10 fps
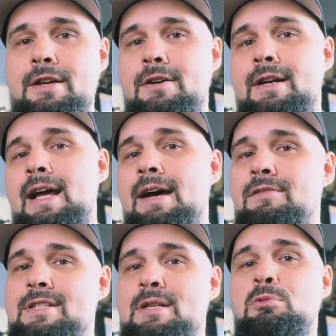you're gonna have
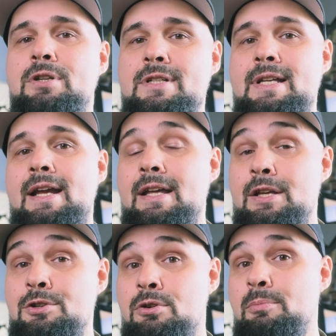a similar setting
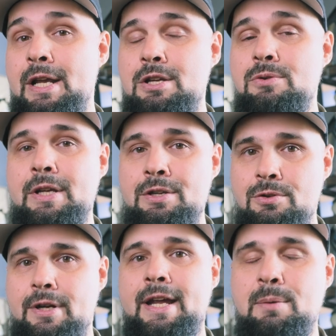in your menu in
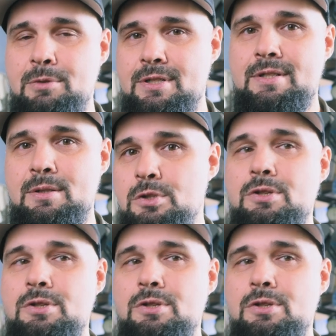your camera system,